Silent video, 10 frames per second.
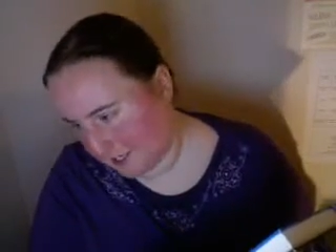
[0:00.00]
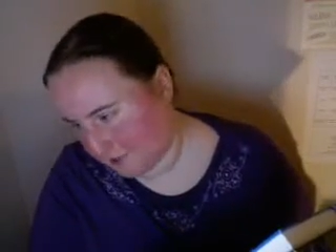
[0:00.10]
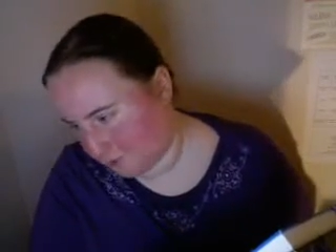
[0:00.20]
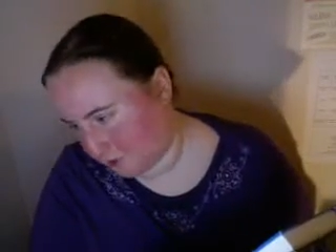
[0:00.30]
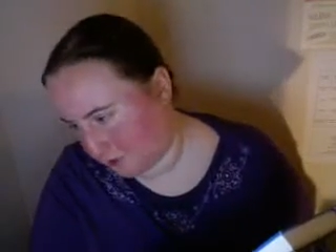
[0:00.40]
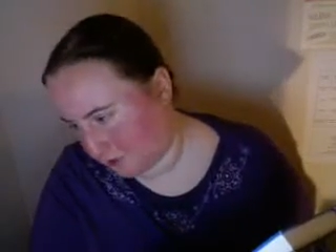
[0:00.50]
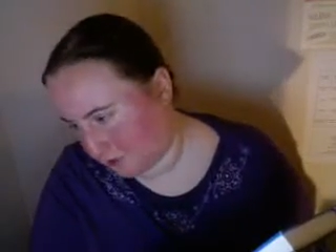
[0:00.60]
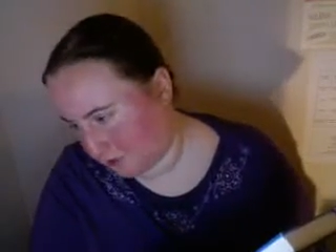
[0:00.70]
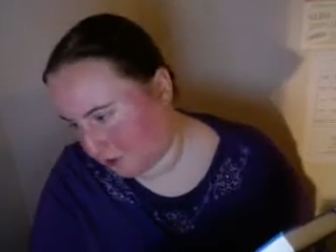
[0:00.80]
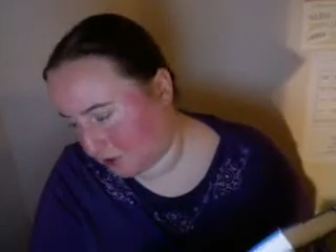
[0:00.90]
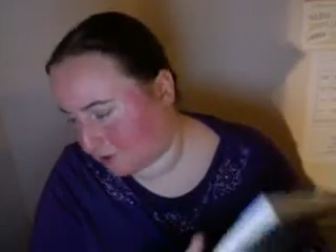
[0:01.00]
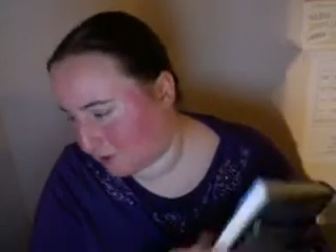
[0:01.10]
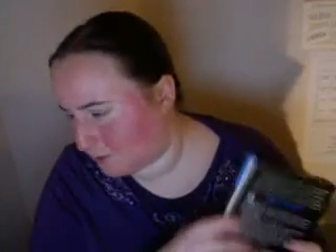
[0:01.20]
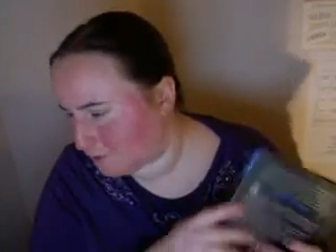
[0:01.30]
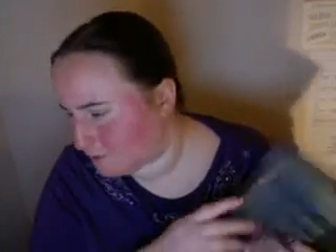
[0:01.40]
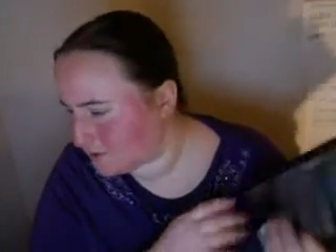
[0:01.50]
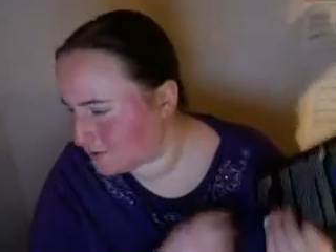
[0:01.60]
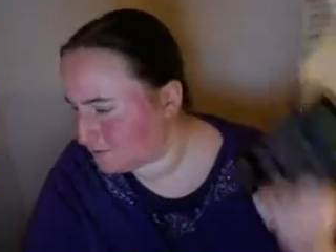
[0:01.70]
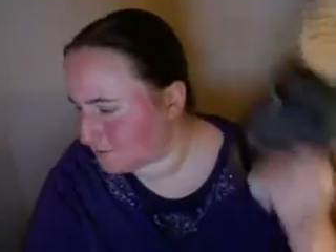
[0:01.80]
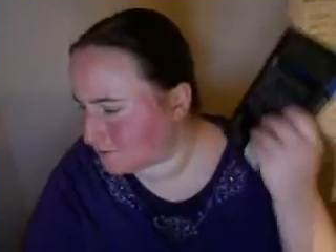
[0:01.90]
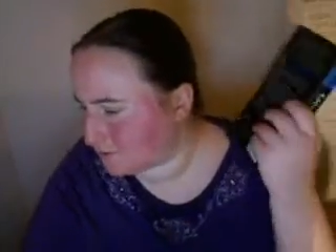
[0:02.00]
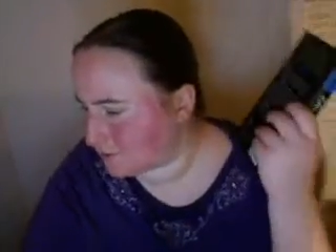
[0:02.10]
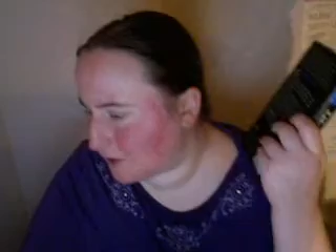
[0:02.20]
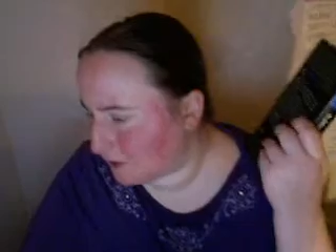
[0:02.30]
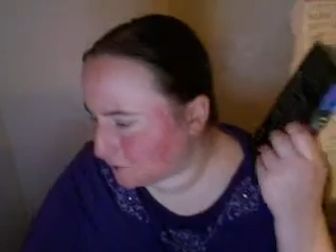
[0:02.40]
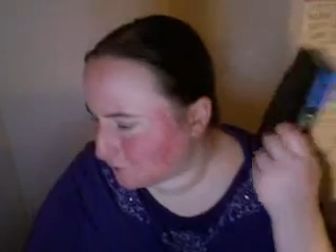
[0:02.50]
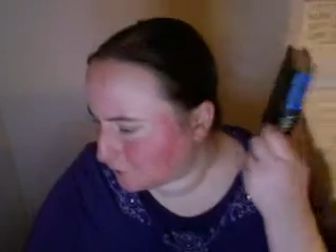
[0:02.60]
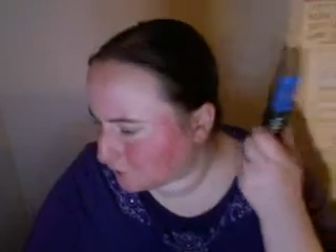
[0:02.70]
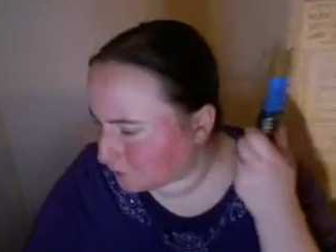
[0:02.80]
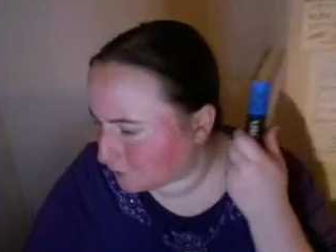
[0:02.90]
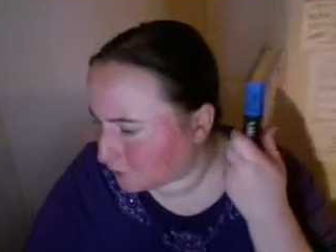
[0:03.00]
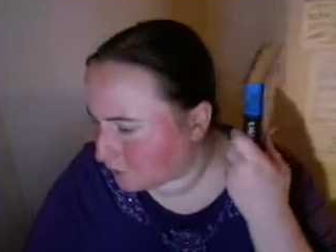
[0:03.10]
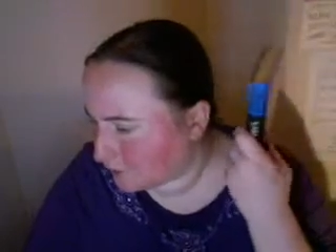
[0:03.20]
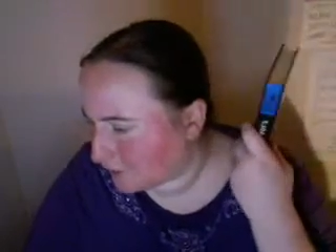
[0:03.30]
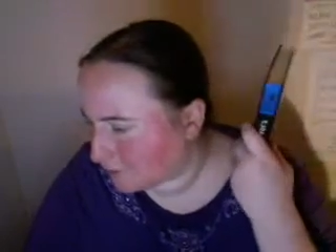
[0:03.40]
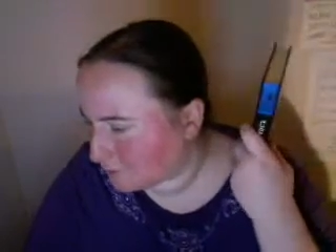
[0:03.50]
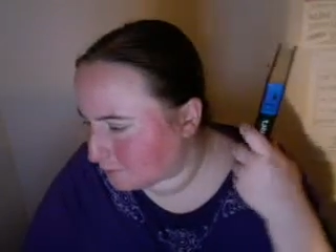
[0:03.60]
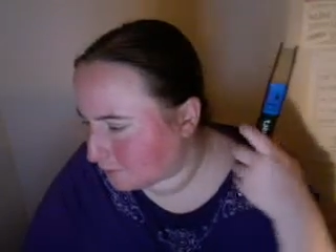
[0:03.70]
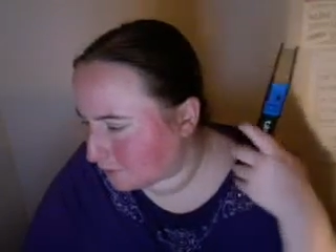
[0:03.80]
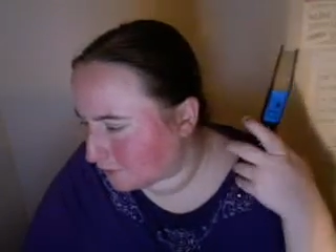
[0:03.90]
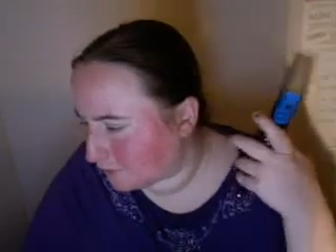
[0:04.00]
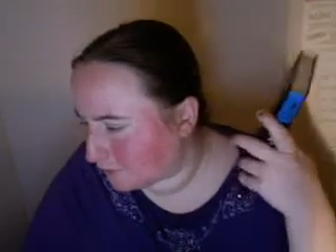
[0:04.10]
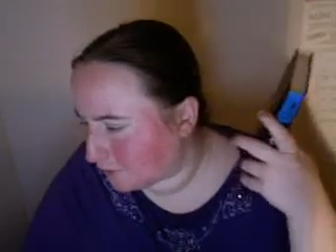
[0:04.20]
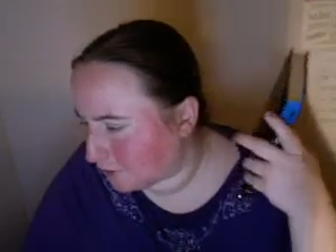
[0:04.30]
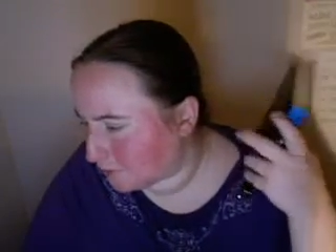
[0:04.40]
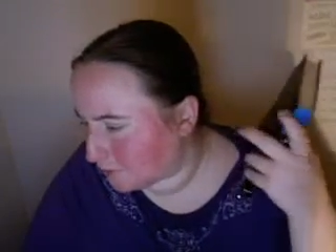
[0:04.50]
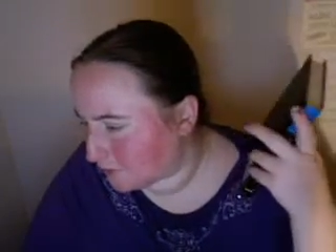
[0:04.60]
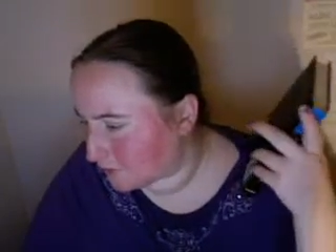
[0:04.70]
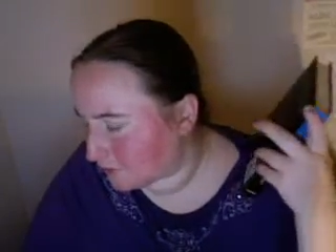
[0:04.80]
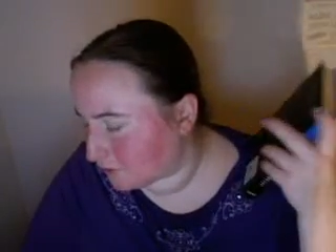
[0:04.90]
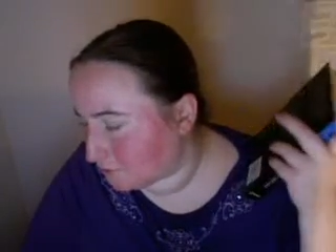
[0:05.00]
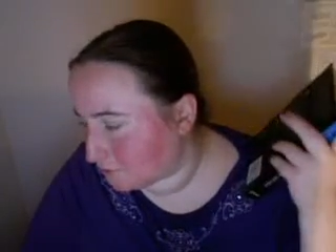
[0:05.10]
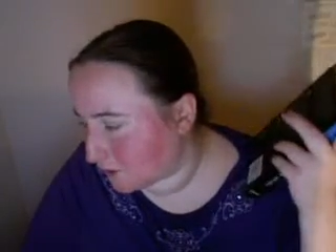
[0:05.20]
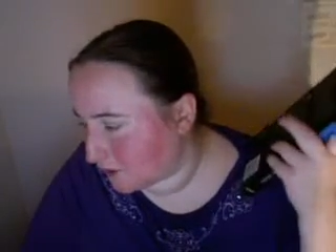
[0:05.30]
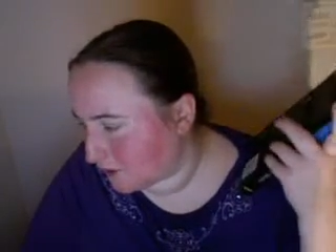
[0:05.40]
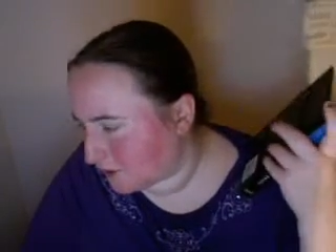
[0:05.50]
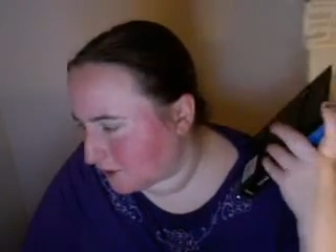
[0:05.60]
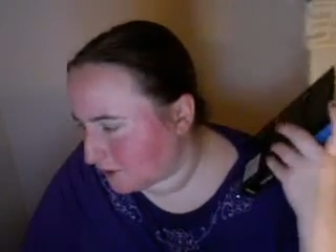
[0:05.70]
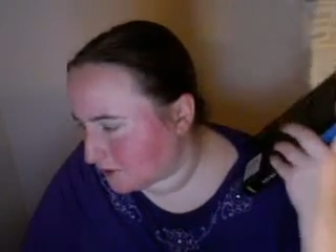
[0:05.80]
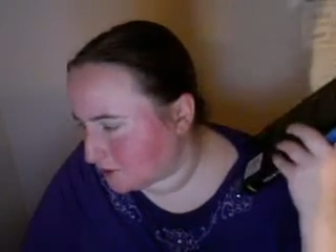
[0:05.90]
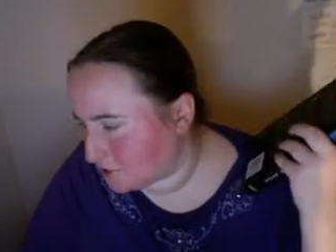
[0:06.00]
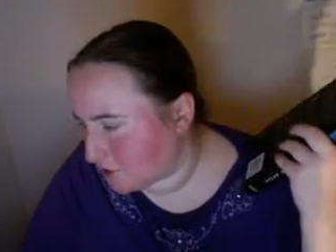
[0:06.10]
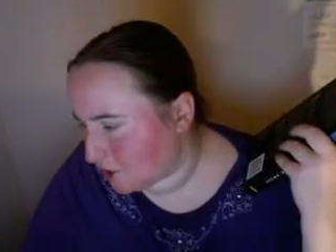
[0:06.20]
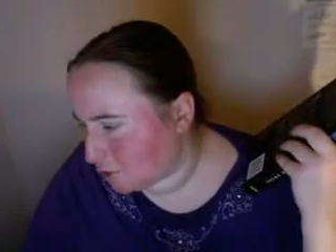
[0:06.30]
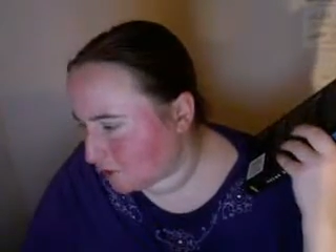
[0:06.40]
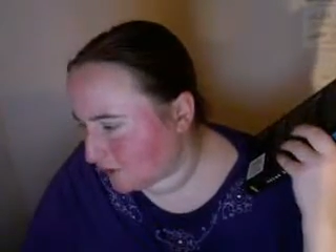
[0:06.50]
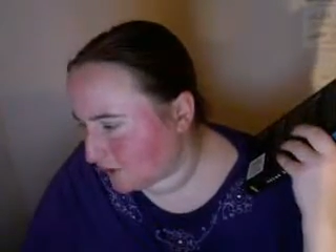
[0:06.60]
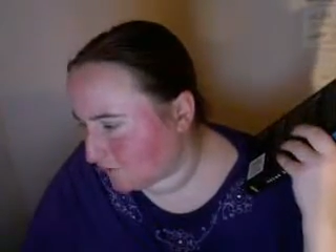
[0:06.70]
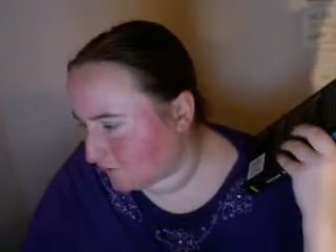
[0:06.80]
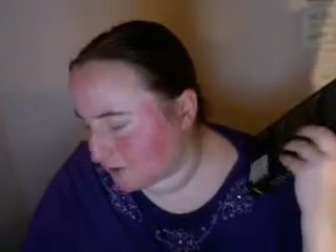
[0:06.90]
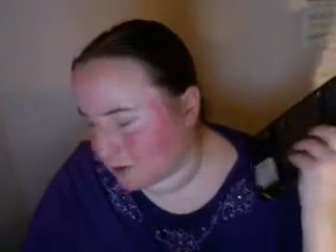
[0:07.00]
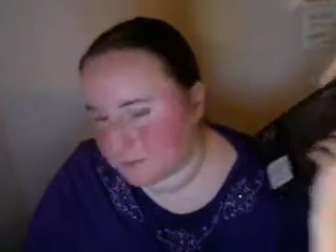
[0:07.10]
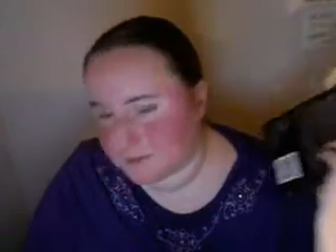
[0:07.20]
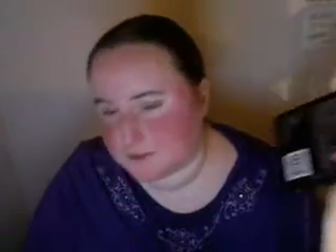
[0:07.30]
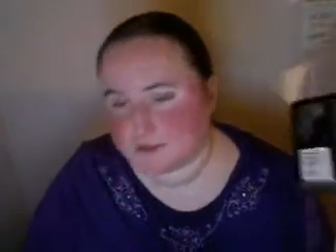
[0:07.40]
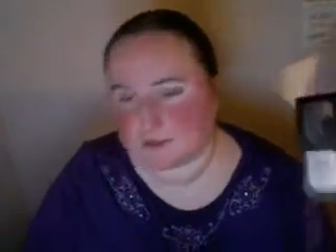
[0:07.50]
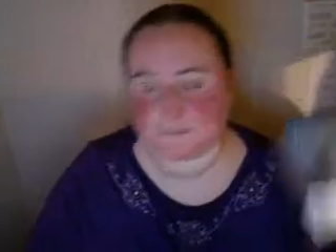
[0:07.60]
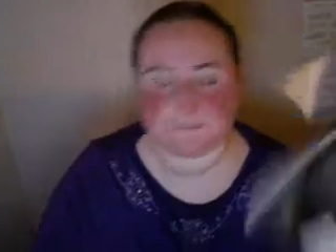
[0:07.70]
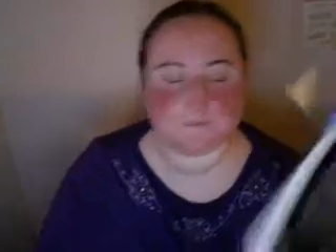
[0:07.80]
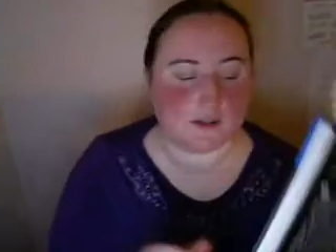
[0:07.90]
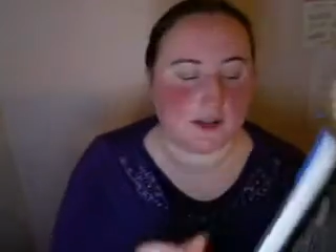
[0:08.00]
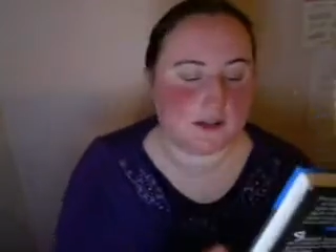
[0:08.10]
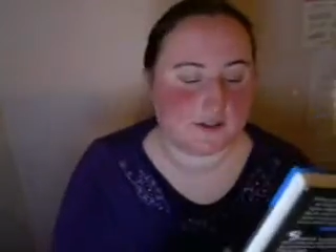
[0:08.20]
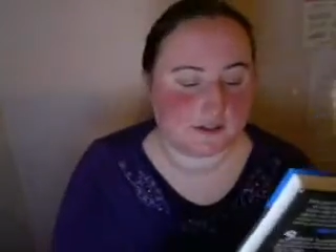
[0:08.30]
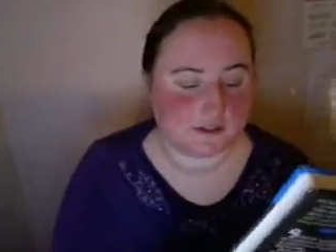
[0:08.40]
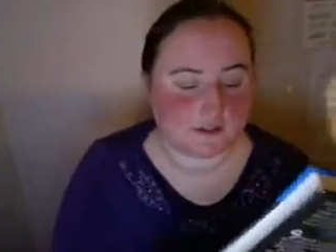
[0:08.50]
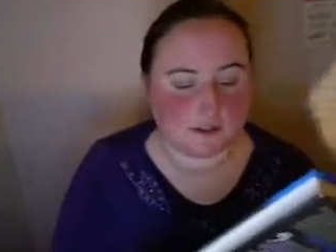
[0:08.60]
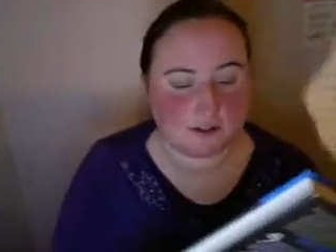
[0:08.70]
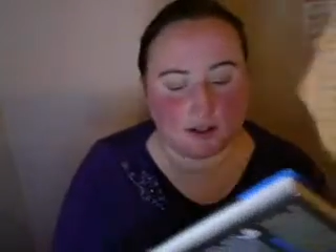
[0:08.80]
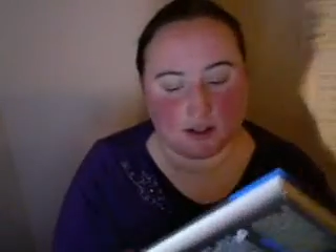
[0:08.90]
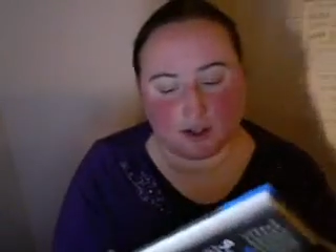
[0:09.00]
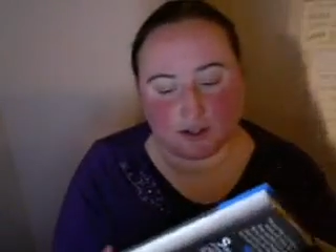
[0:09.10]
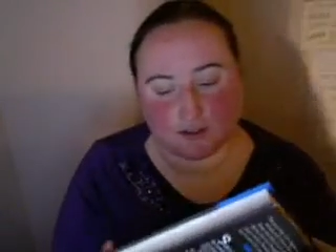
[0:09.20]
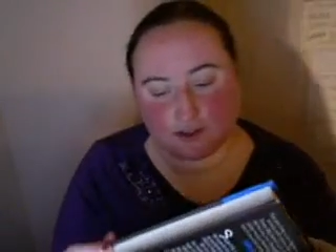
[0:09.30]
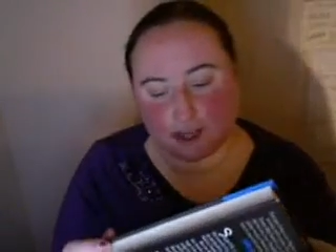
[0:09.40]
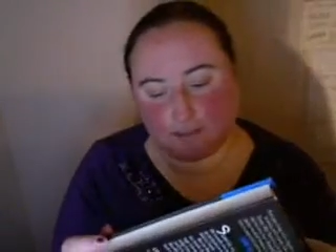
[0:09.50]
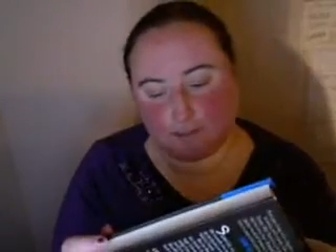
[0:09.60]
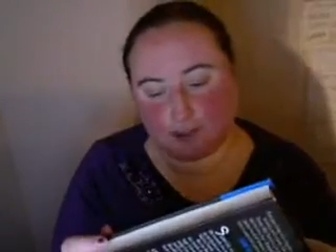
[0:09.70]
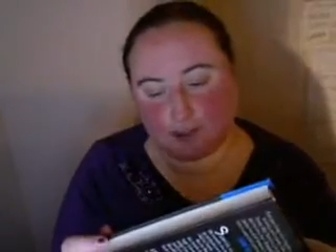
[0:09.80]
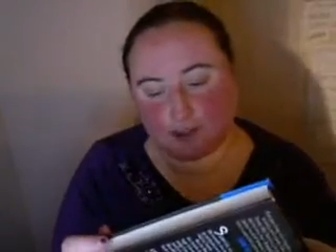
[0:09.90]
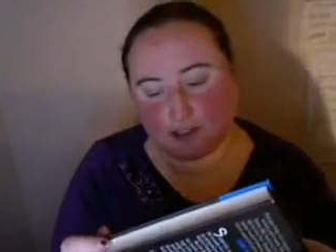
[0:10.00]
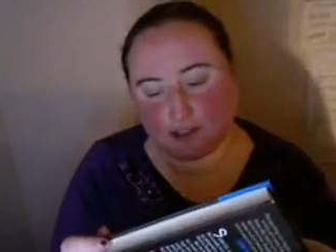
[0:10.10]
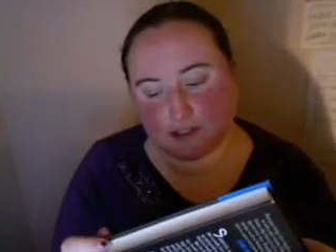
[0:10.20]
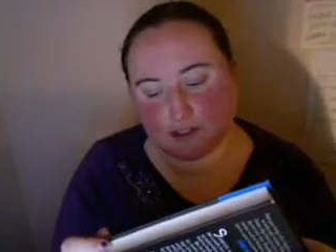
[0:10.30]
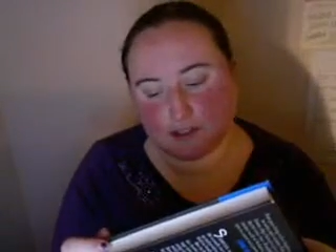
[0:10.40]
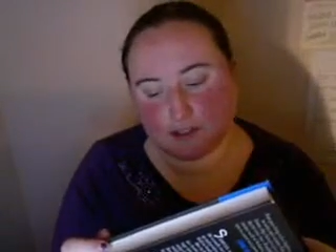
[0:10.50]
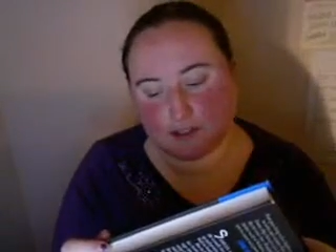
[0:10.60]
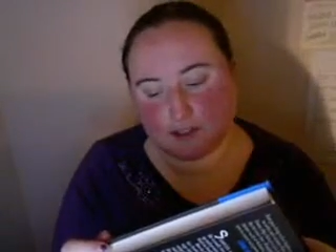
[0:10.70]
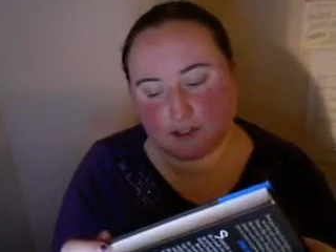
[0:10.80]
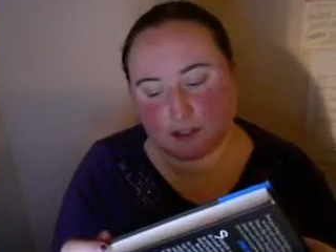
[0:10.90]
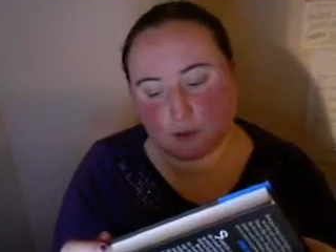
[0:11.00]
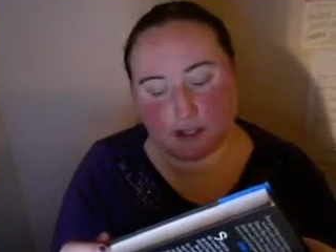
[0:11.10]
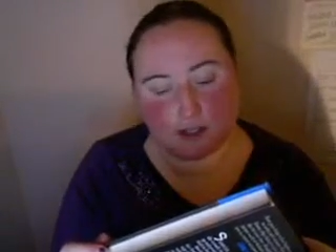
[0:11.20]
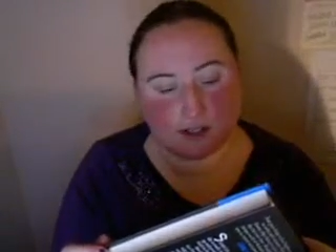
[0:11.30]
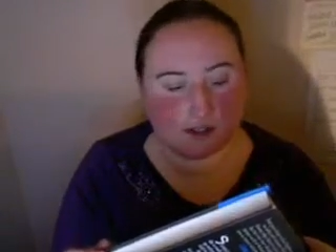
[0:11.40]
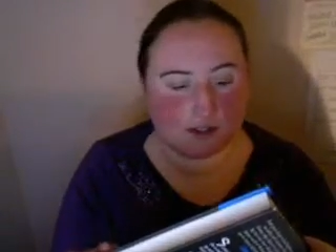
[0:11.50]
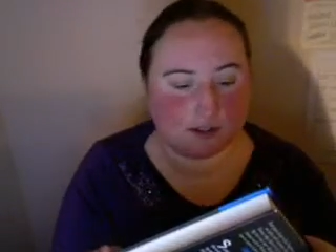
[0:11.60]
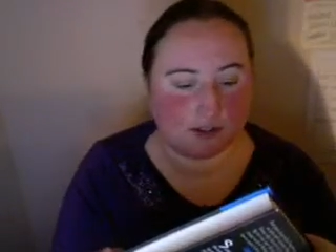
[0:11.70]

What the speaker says: Edwin. Oh, they're almost 121 Days of Urban Sodom by Jacqueline Phillips. And this is Escape by Lynn Edwin.